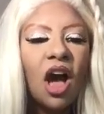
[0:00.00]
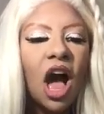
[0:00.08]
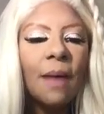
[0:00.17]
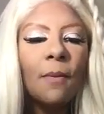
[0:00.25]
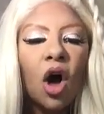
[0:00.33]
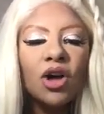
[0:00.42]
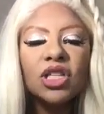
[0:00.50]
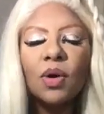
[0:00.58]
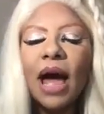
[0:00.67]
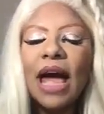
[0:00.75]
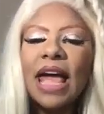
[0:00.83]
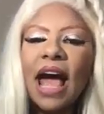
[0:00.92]
Also,
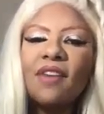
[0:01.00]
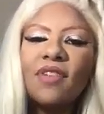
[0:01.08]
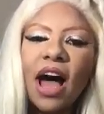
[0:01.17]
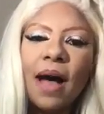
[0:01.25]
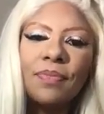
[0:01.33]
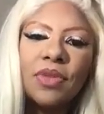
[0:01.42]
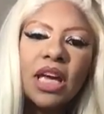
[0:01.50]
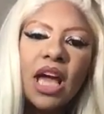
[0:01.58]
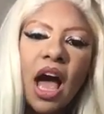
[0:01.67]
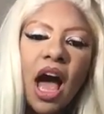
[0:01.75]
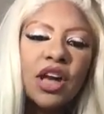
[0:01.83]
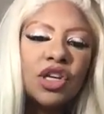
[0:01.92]
I have
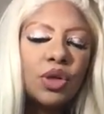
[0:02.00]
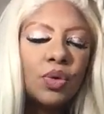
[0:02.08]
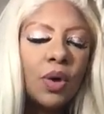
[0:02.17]
a